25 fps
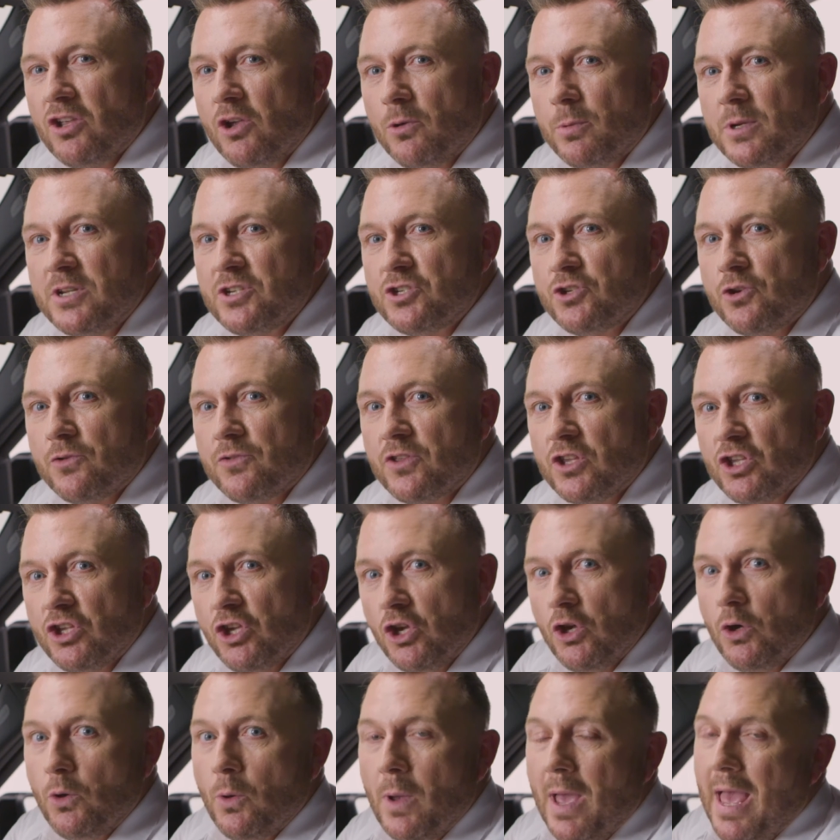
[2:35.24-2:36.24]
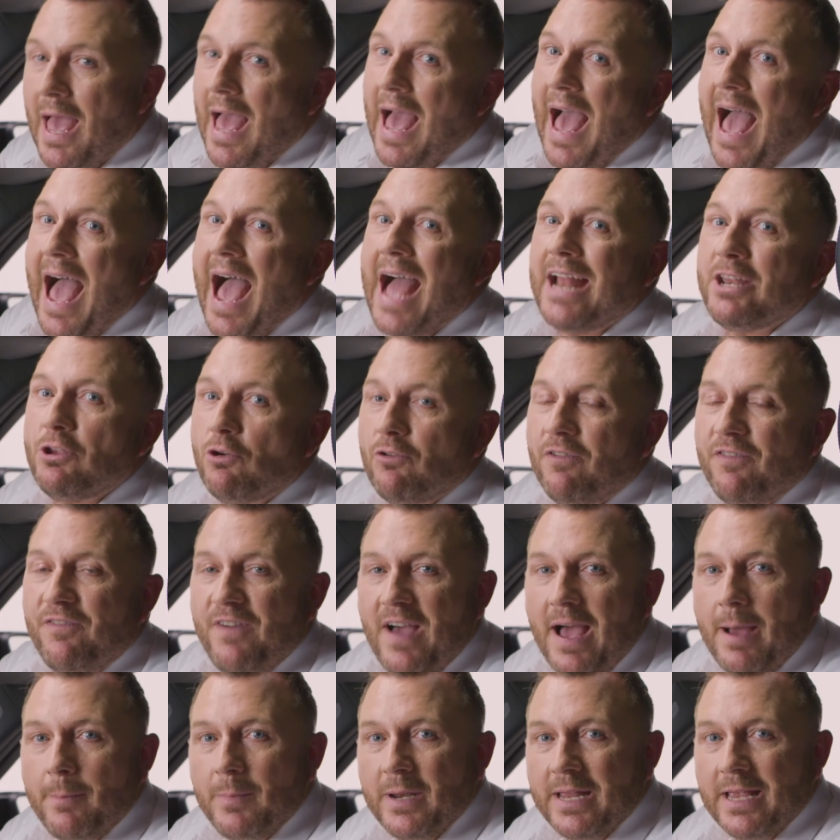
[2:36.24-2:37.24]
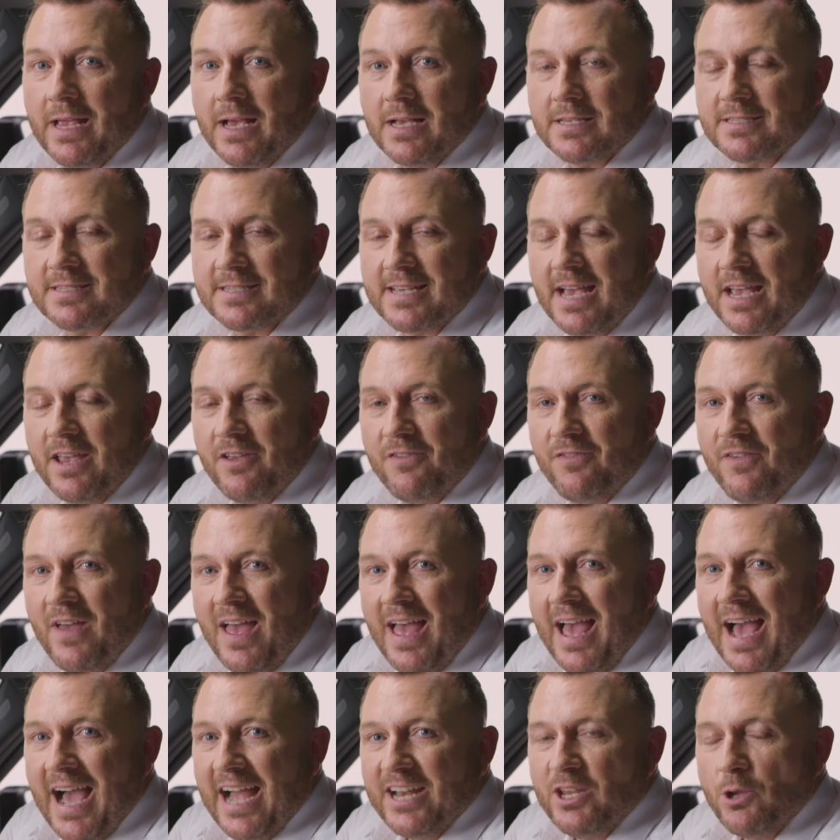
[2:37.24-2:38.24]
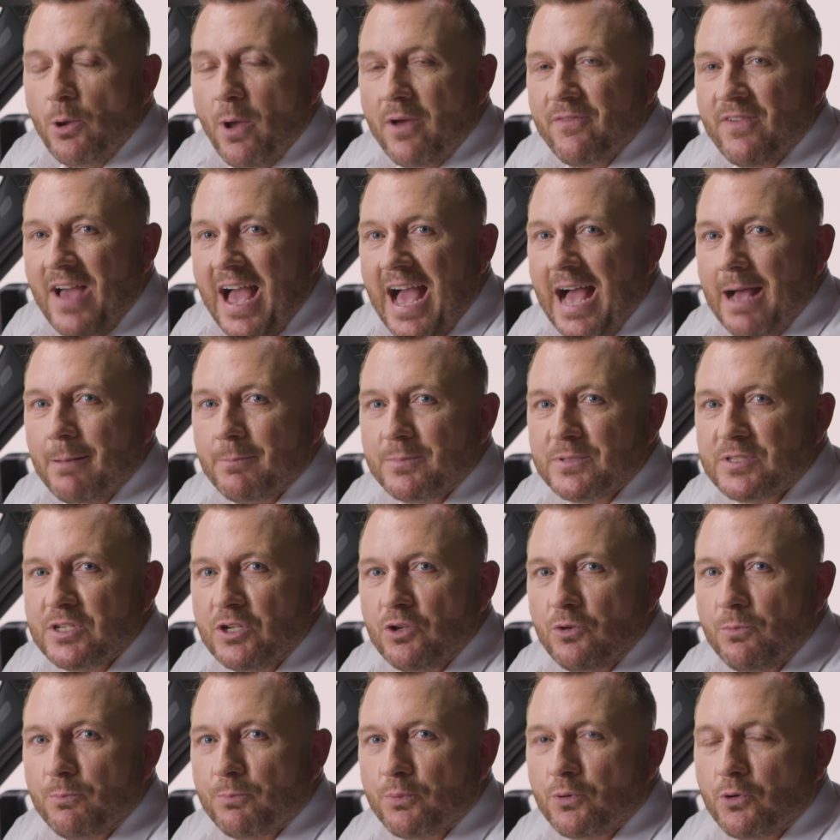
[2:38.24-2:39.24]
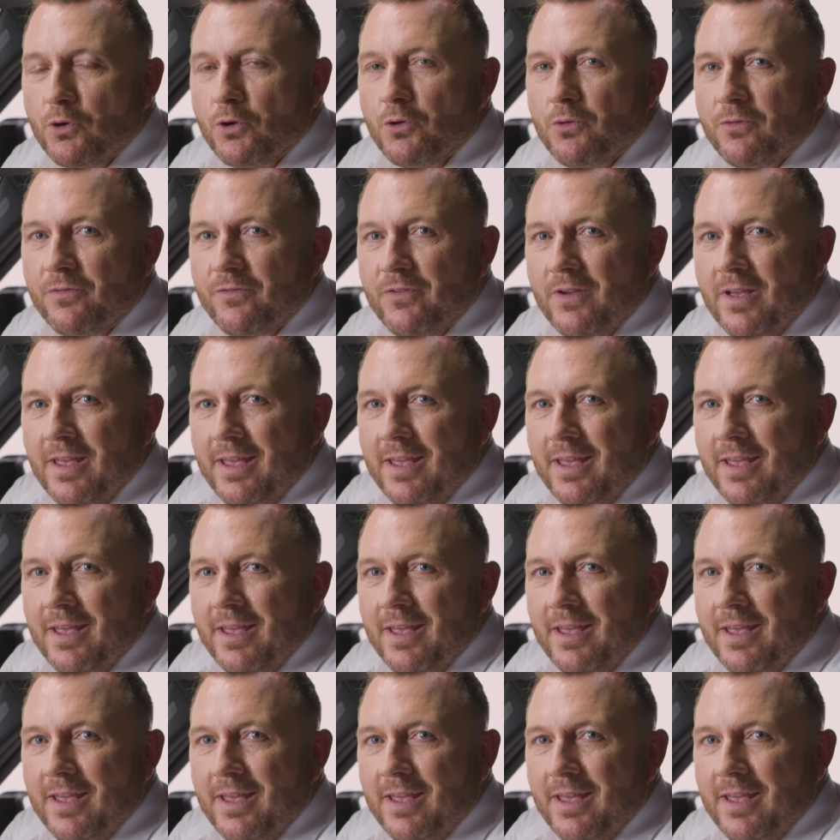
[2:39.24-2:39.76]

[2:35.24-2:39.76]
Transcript: you will ensure that you and your family are safe, and you have absolute proof